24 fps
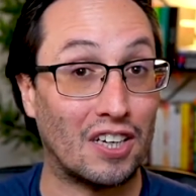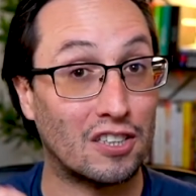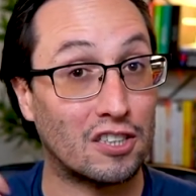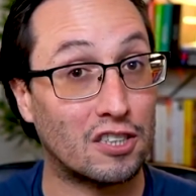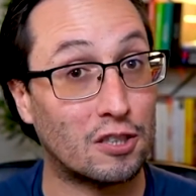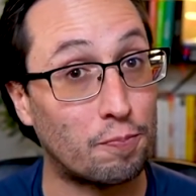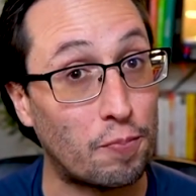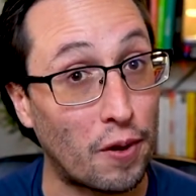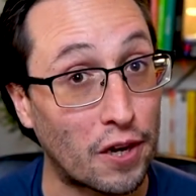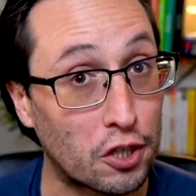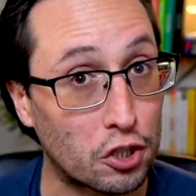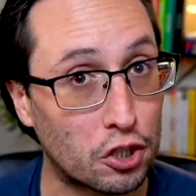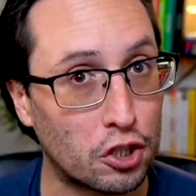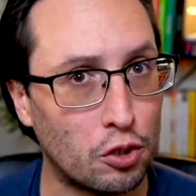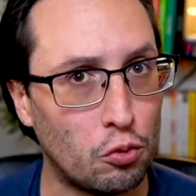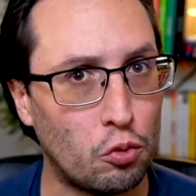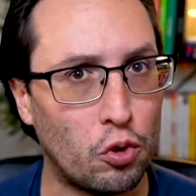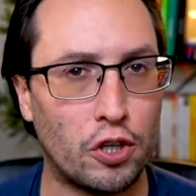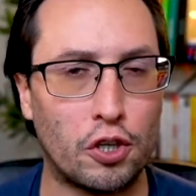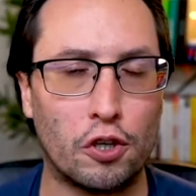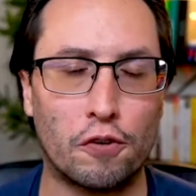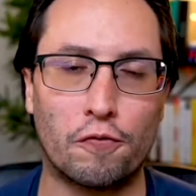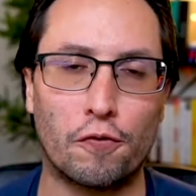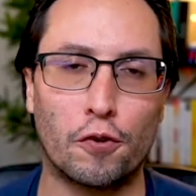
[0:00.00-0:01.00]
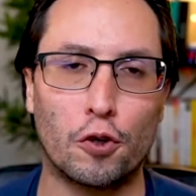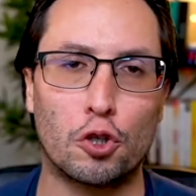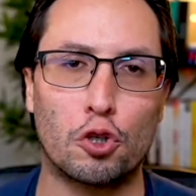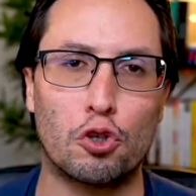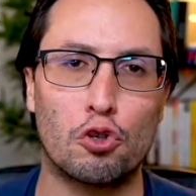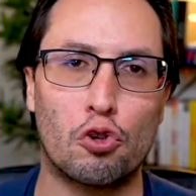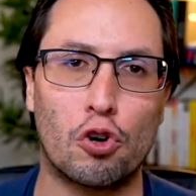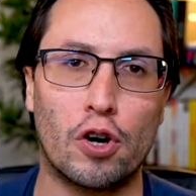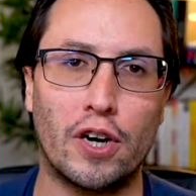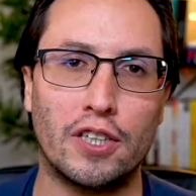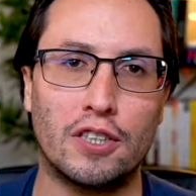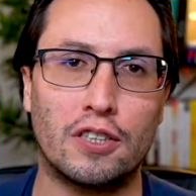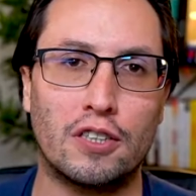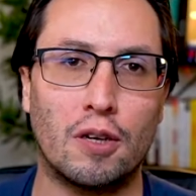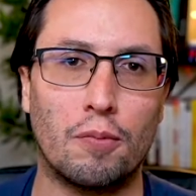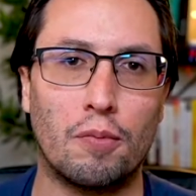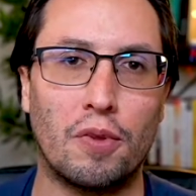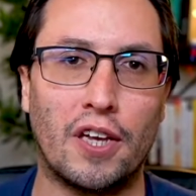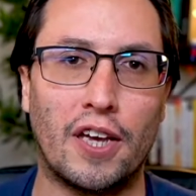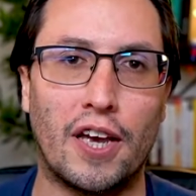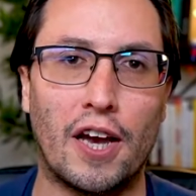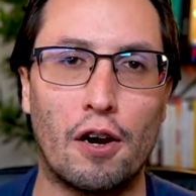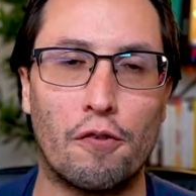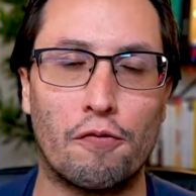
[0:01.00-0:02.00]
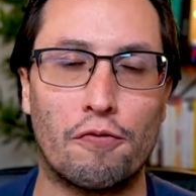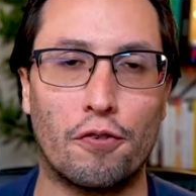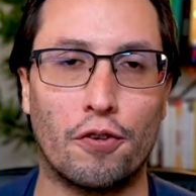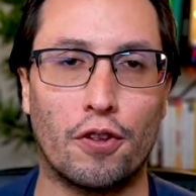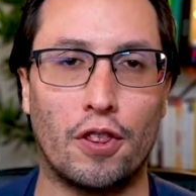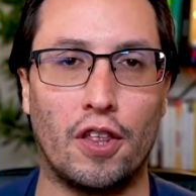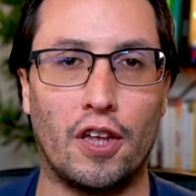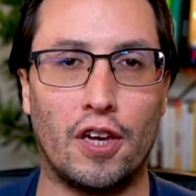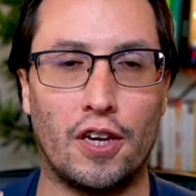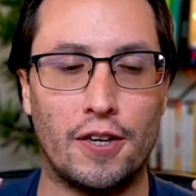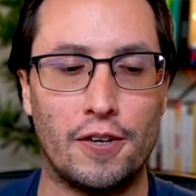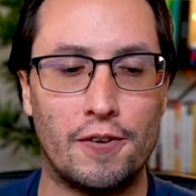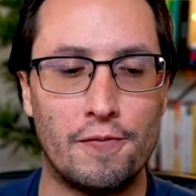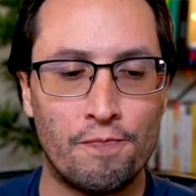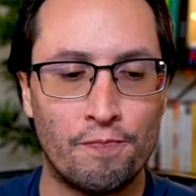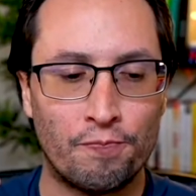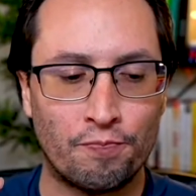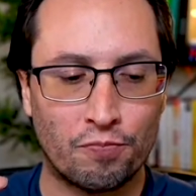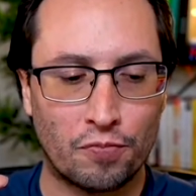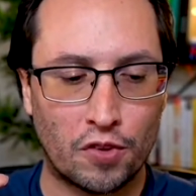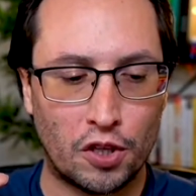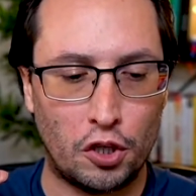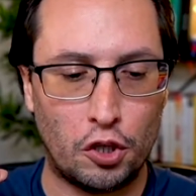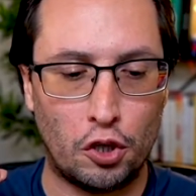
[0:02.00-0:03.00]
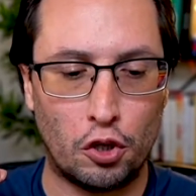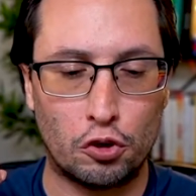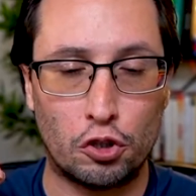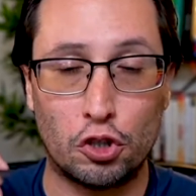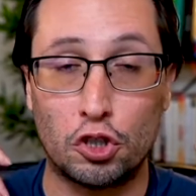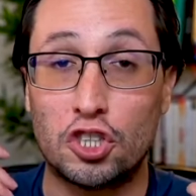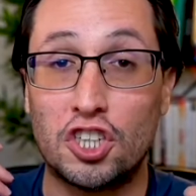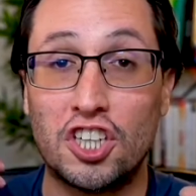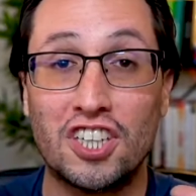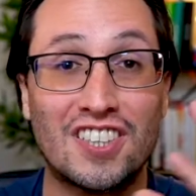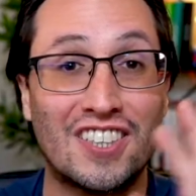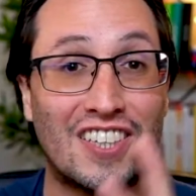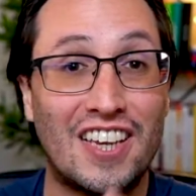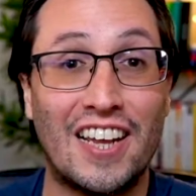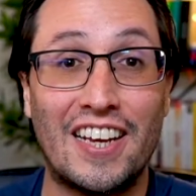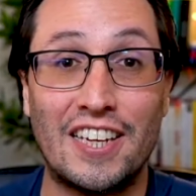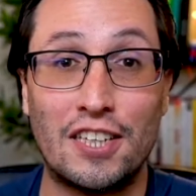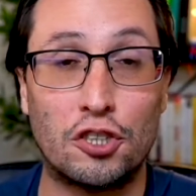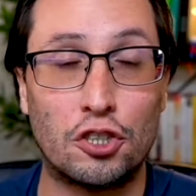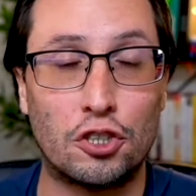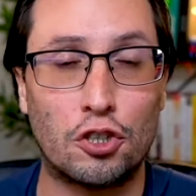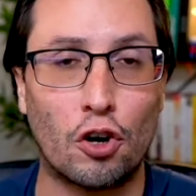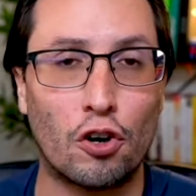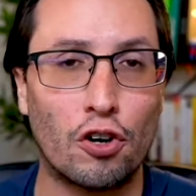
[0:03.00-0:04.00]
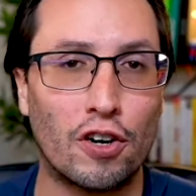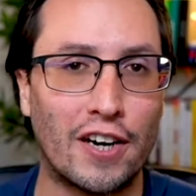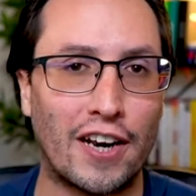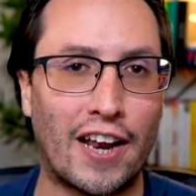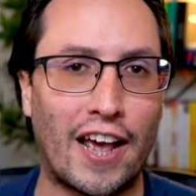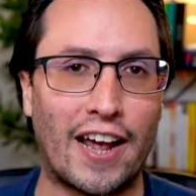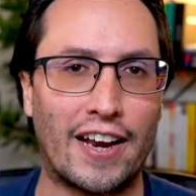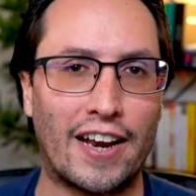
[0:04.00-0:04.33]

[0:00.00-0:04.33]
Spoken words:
especially when you're first trying something out you're just getting started at